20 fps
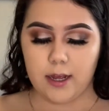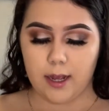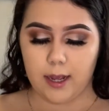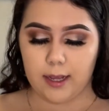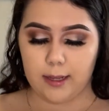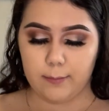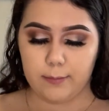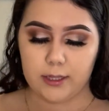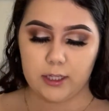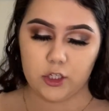
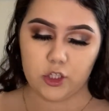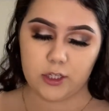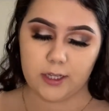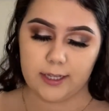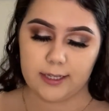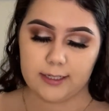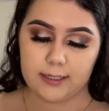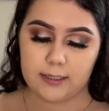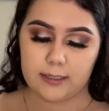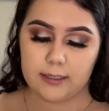I'm in the
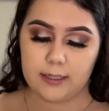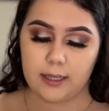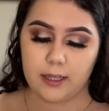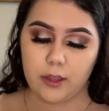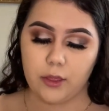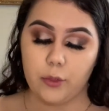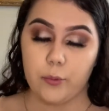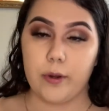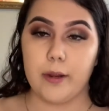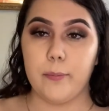shade C
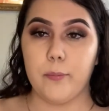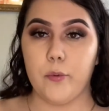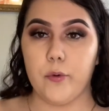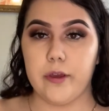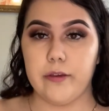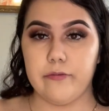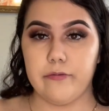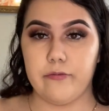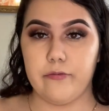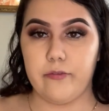
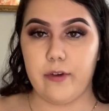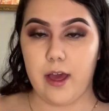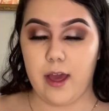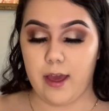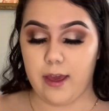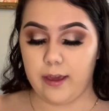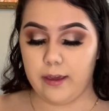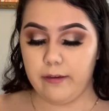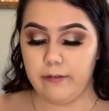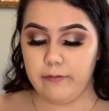
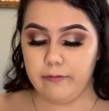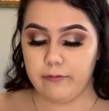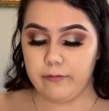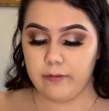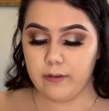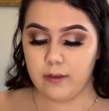3.5.